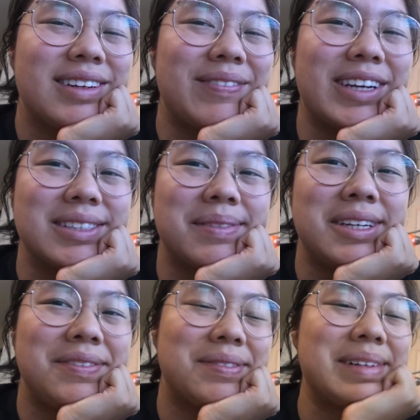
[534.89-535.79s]
make some
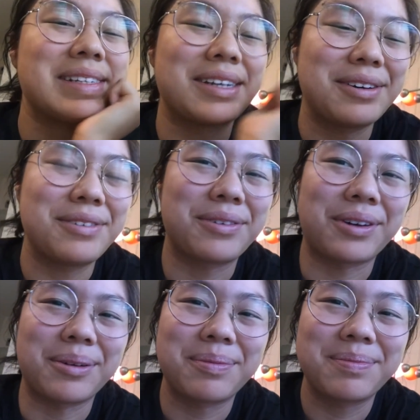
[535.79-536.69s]
tea for myself
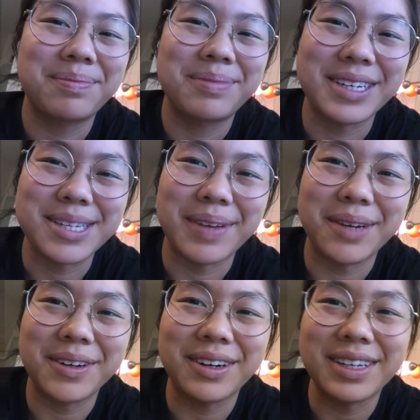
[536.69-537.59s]
or play some
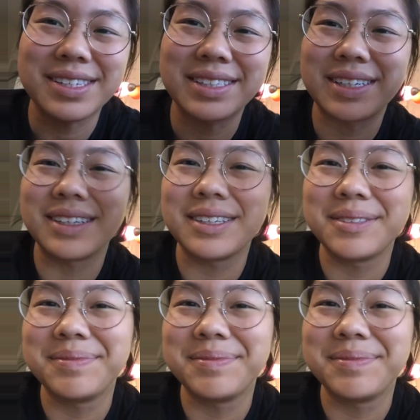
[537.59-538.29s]
Animal Crossing.